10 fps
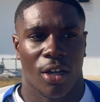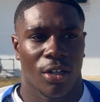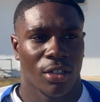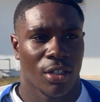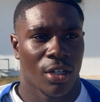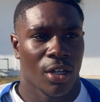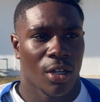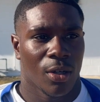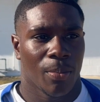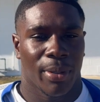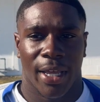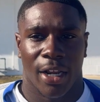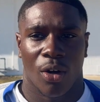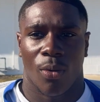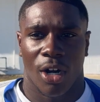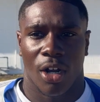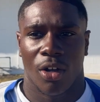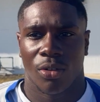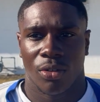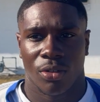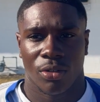of playing around.